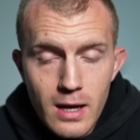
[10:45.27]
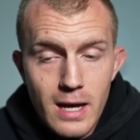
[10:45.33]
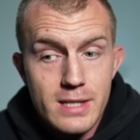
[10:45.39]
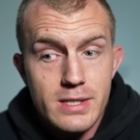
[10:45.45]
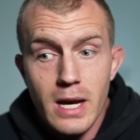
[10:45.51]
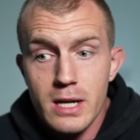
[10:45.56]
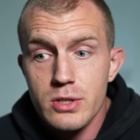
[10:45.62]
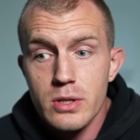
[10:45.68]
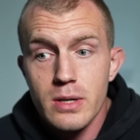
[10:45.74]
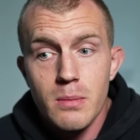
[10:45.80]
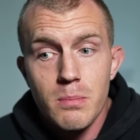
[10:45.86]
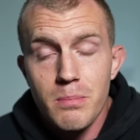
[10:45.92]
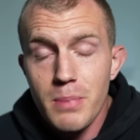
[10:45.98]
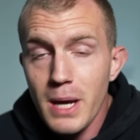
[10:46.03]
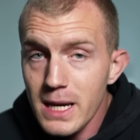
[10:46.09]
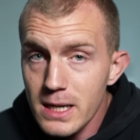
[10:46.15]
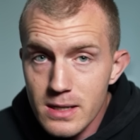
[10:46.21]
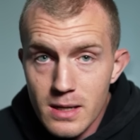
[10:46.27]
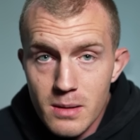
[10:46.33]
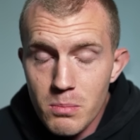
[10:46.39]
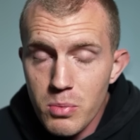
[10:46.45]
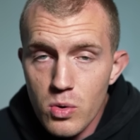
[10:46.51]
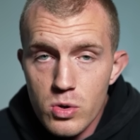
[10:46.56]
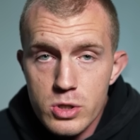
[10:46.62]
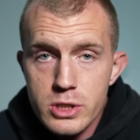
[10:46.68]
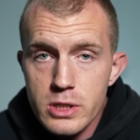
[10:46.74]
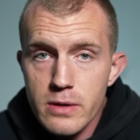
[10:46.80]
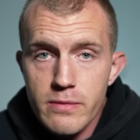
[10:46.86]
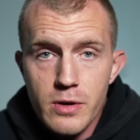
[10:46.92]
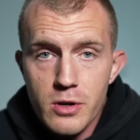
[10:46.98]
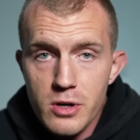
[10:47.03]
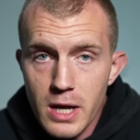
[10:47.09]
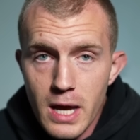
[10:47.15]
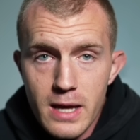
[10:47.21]
It's actually a baked in portion of
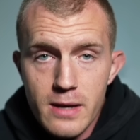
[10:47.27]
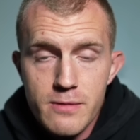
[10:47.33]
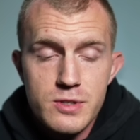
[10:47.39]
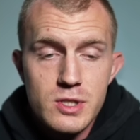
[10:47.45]
your day of